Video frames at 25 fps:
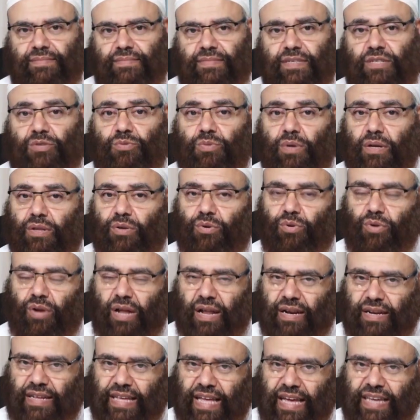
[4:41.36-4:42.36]
That's why the
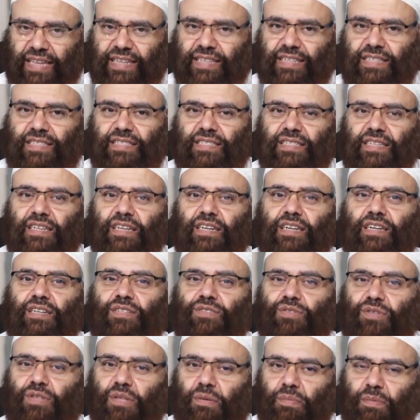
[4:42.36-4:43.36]
Quran guides us
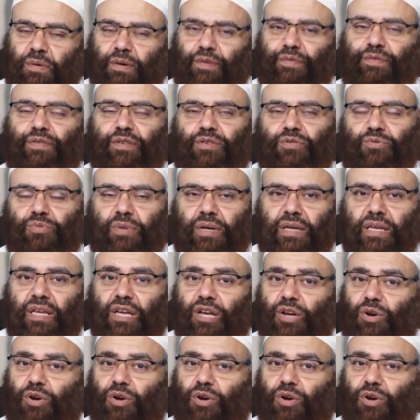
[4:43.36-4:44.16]
to the perfect way.